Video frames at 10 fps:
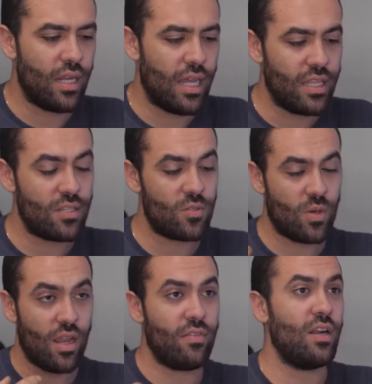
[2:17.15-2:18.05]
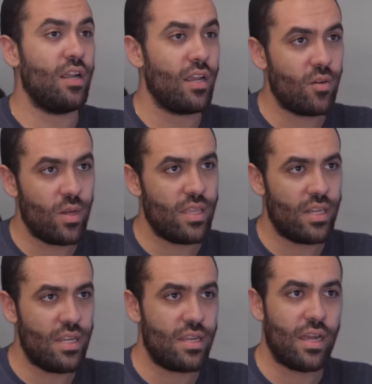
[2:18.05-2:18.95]
And this is where Ivan and I agree that
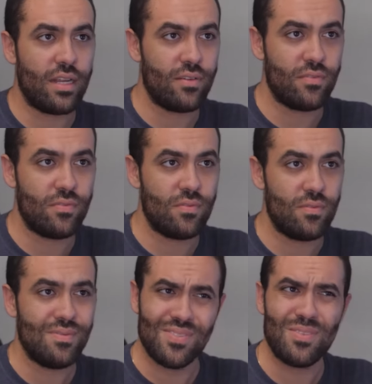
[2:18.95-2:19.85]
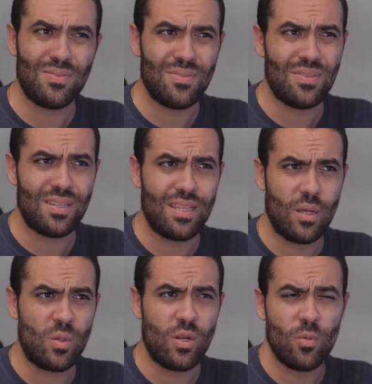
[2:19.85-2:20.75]
he kind of, that,
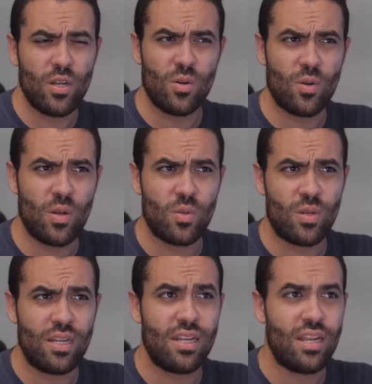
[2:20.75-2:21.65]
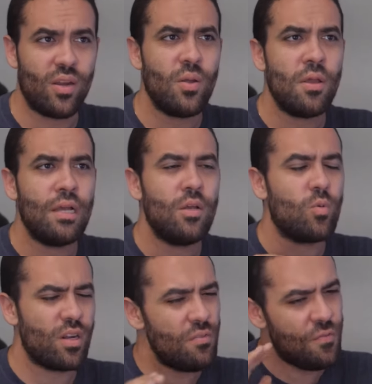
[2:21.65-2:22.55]
you know, we don't agree with what he did here,
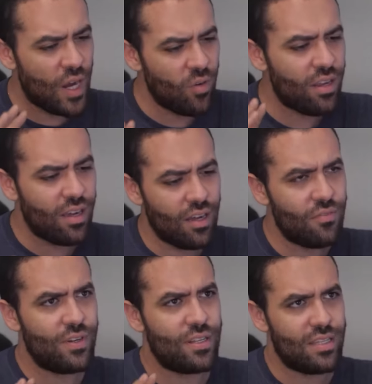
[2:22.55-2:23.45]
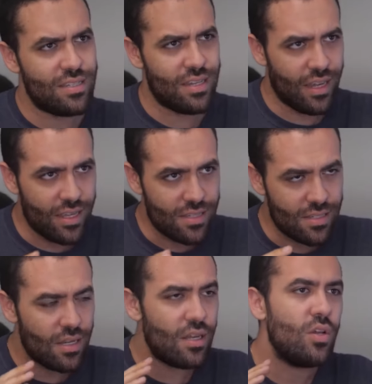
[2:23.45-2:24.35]
where he very confidently
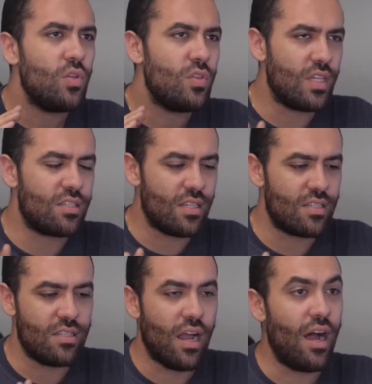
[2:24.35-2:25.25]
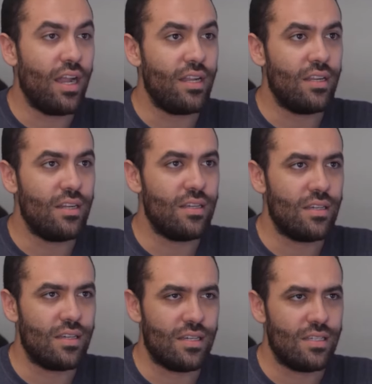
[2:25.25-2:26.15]
says, "This is not,
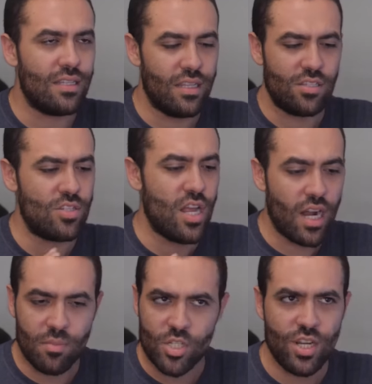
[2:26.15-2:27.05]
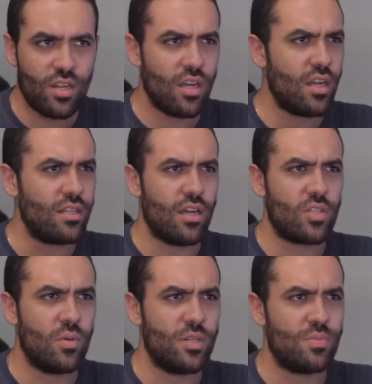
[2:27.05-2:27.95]
uh, this is not a machine gun." I talked
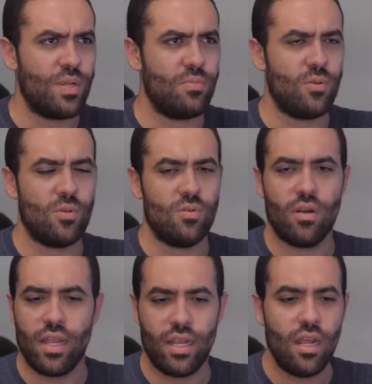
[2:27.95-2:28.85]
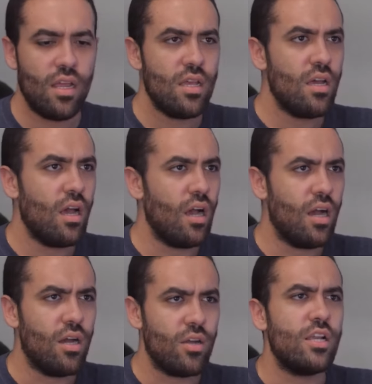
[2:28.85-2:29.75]
to a bunch of people, right?
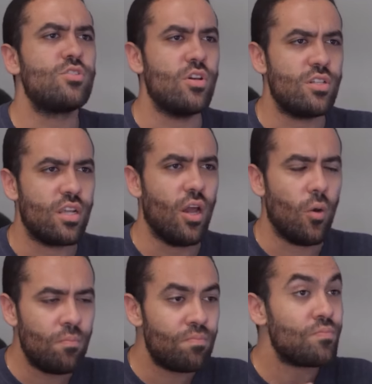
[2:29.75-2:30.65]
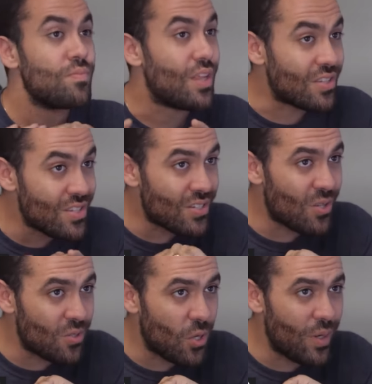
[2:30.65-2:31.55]
Uh, it's good to go doesn't
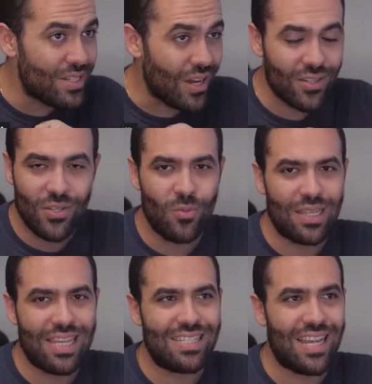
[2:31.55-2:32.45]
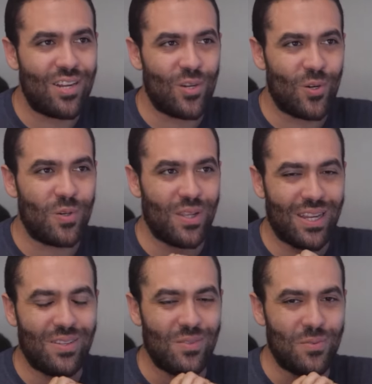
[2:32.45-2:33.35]
disclose who he talked to, what they said, or, or
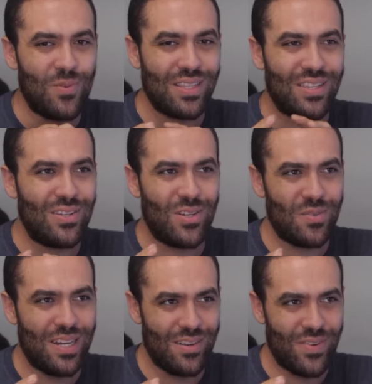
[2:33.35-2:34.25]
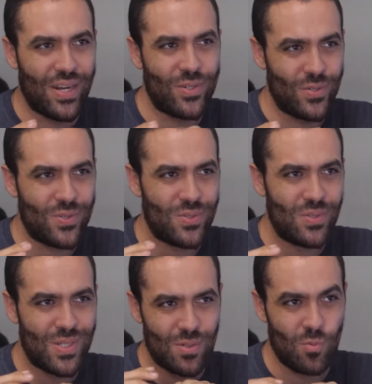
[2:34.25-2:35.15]
like what the determining factors
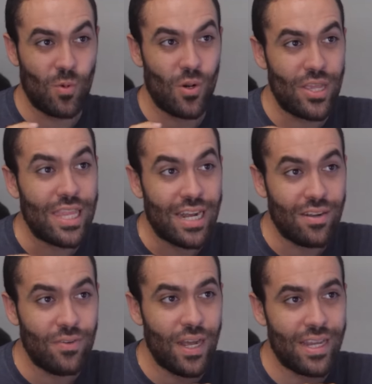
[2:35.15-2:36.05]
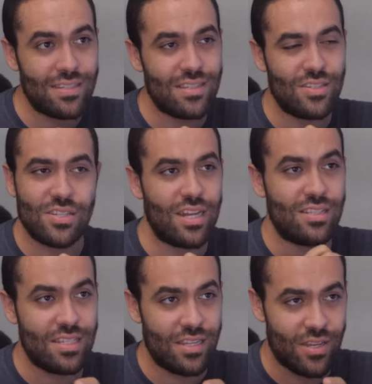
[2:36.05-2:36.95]
were in that advice. Just kind of
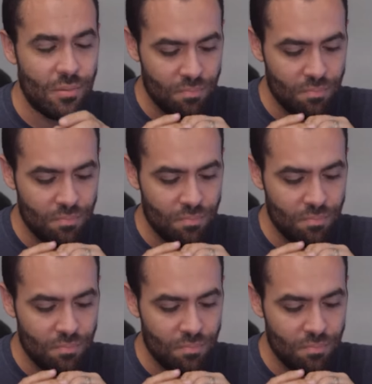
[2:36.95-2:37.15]
says it.